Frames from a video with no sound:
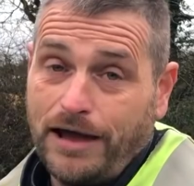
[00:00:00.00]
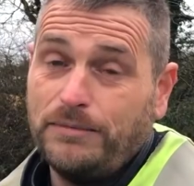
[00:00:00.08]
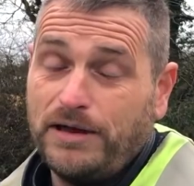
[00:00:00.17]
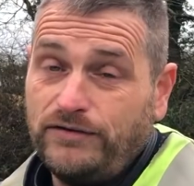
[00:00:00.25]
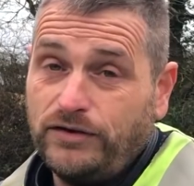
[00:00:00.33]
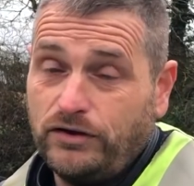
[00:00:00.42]
me
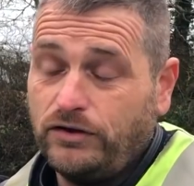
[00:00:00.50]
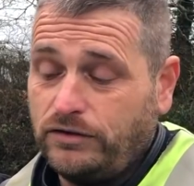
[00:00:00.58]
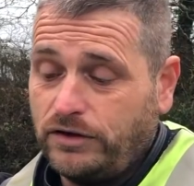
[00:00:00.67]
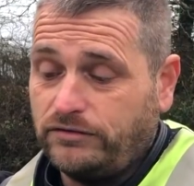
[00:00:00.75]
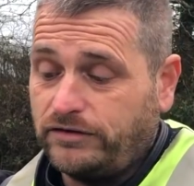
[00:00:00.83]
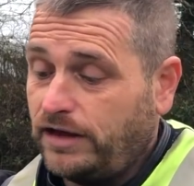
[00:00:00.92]
if you do
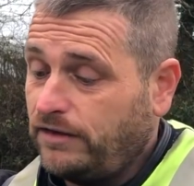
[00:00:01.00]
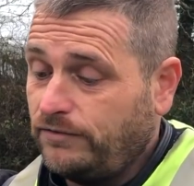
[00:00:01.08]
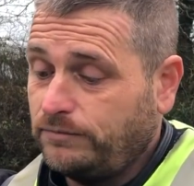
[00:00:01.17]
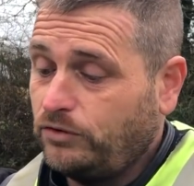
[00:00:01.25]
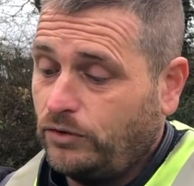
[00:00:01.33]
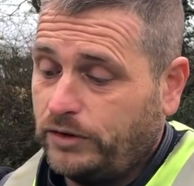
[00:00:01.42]
use it, if I'm
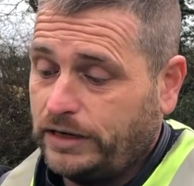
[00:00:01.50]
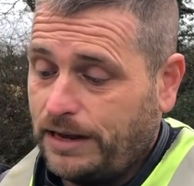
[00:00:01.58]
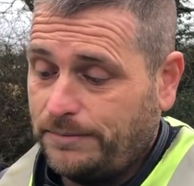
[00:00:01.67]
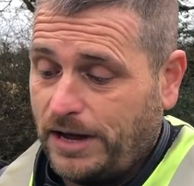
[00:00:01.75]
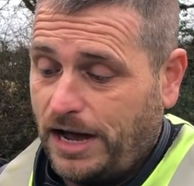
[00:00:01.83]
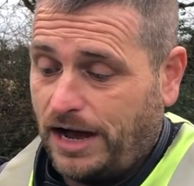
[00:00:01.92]
talking out
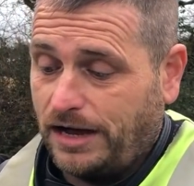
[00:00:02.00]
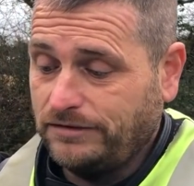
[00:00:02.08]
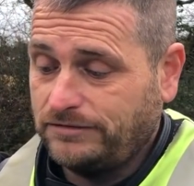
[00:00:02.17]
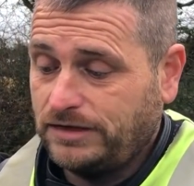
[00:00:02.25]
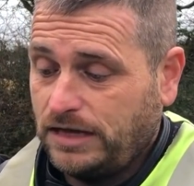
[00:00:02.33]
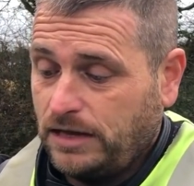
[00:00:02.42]
my
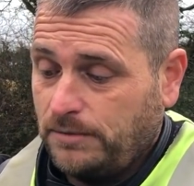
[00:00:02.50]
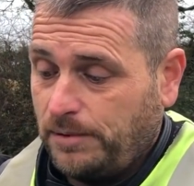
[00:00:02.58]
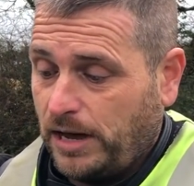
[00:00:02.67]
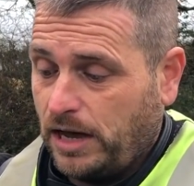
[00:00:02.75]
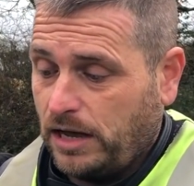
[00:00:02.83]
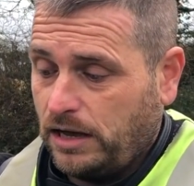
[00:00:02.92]
arse, but